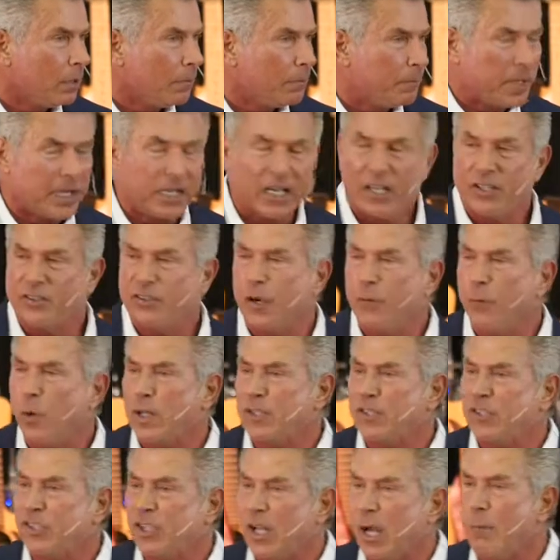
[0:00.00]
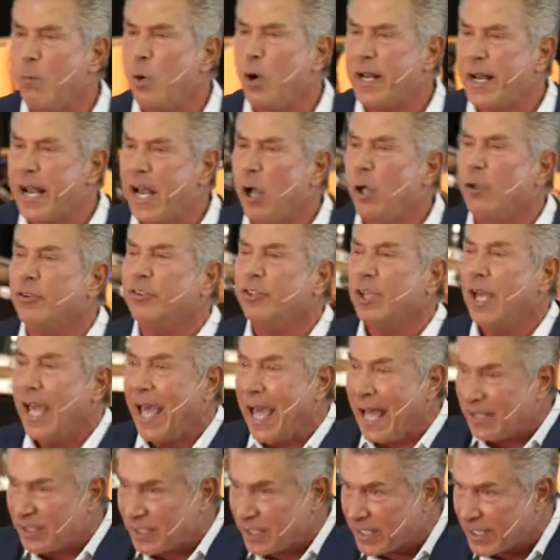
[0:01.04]
because of what someone else
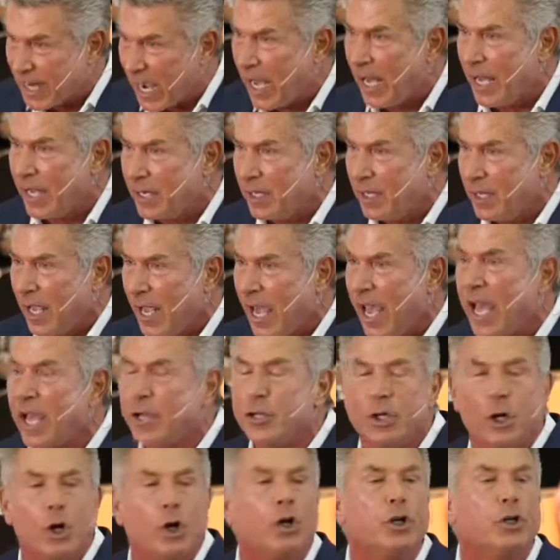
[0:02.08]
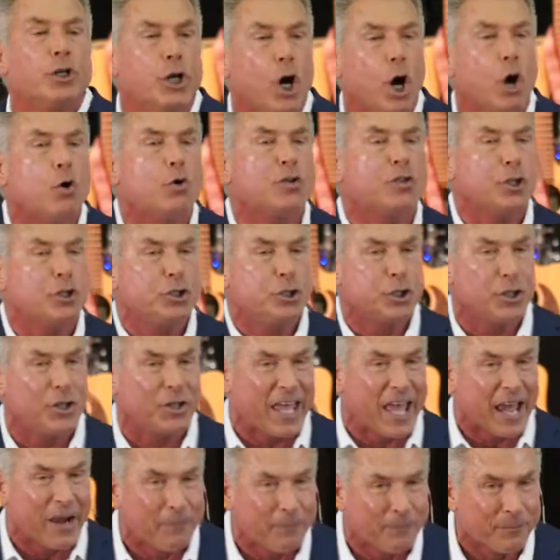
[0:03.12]
has done, and you're yoked to
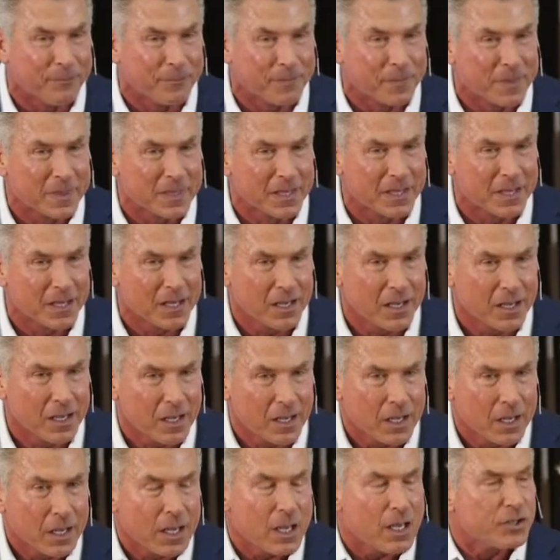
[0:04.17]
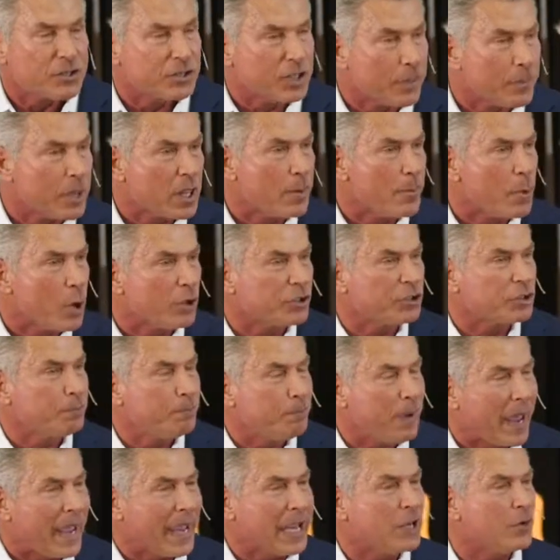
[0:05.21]
them. Some of the most
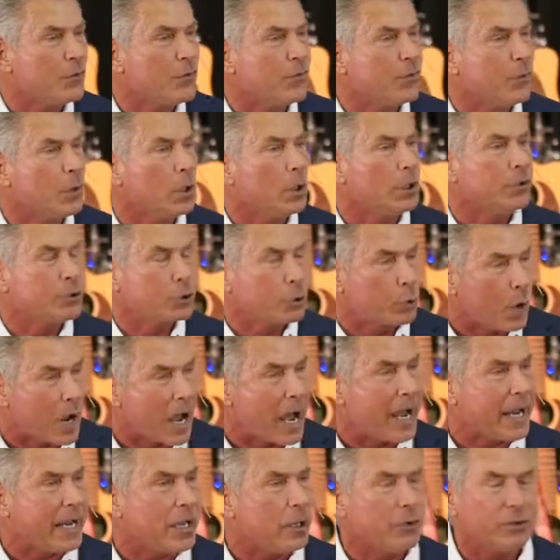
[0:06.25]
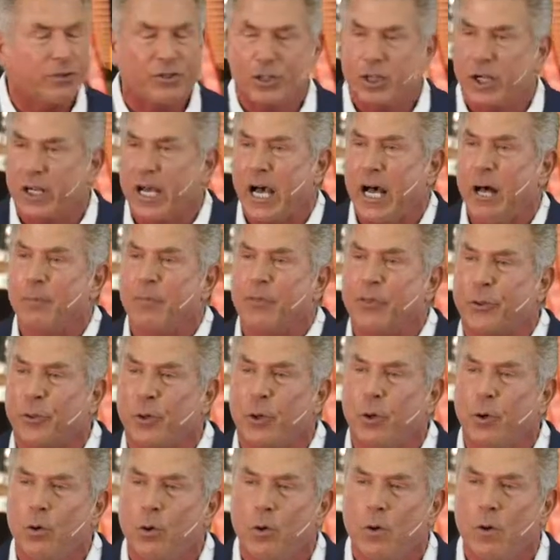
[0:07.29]
painful trials to come
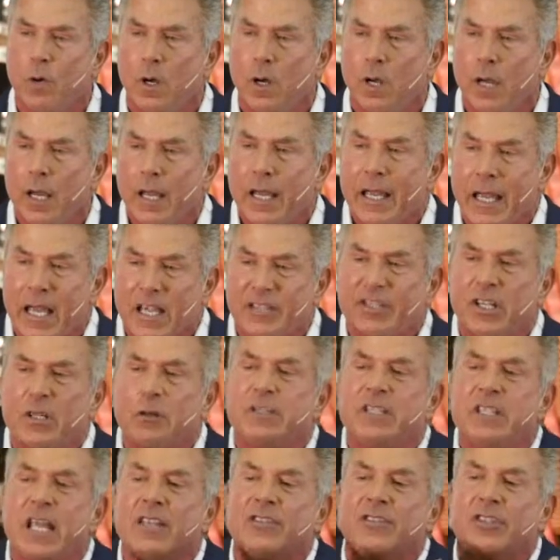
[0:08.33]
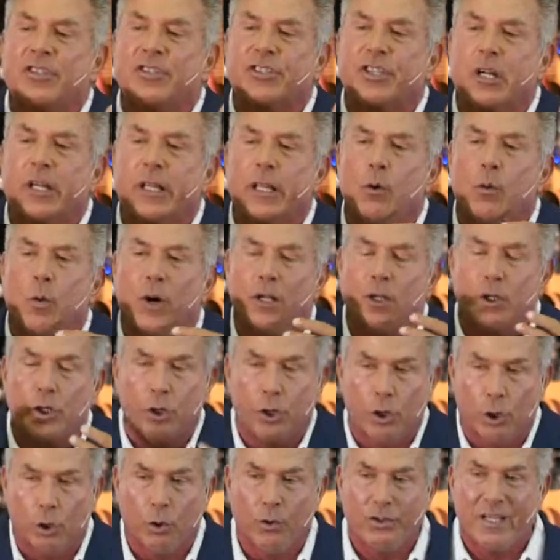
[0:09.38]
through isn't necessarily what
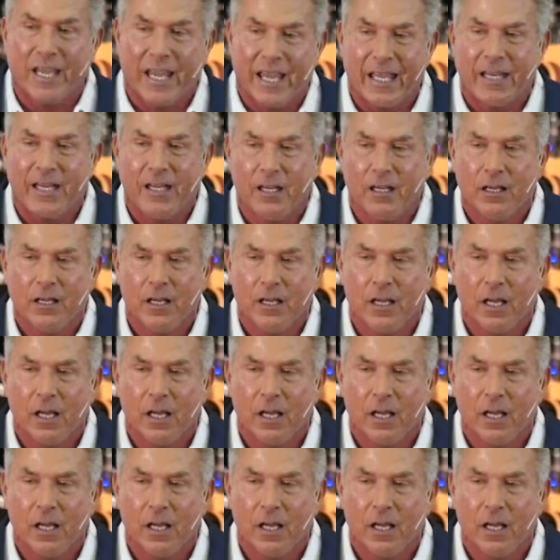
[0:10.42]
you did,